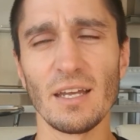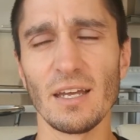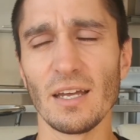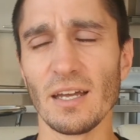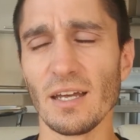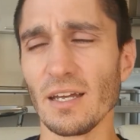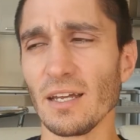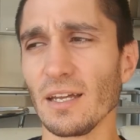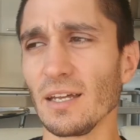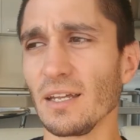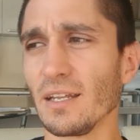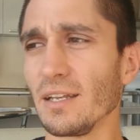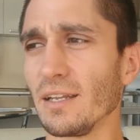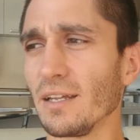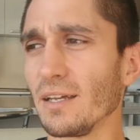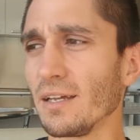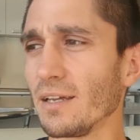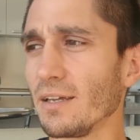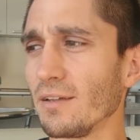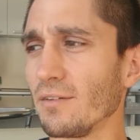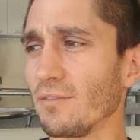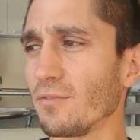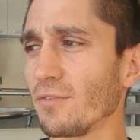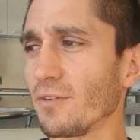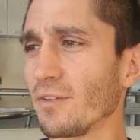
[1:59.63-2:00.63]
and
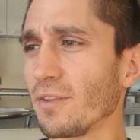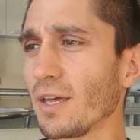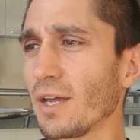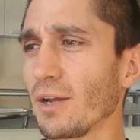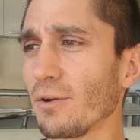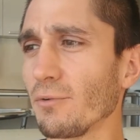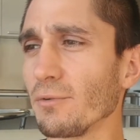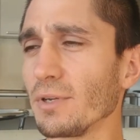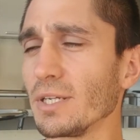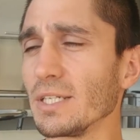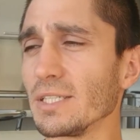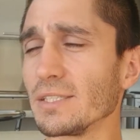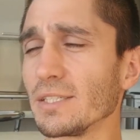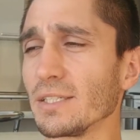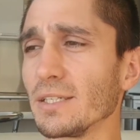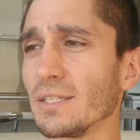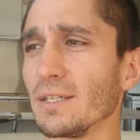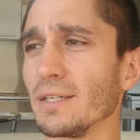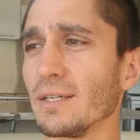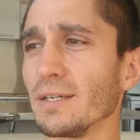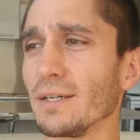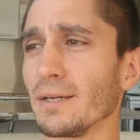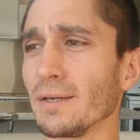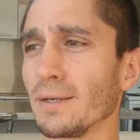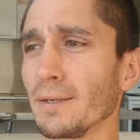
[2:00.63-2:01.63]
for that reason,
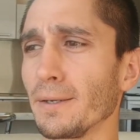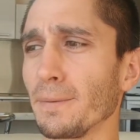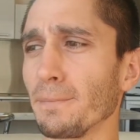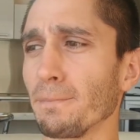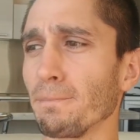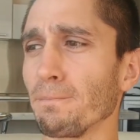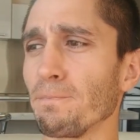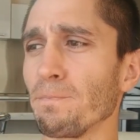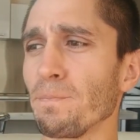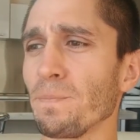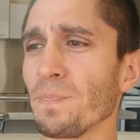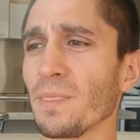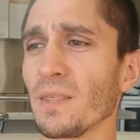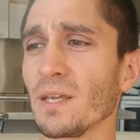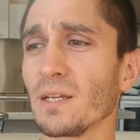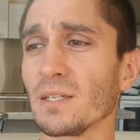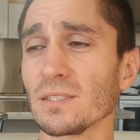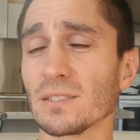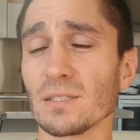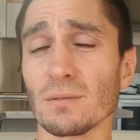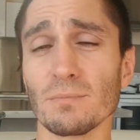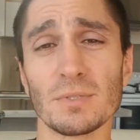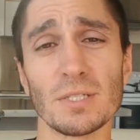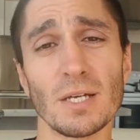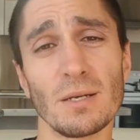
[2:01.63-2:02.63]

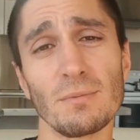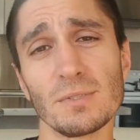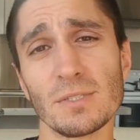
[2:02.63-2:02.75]
sometimes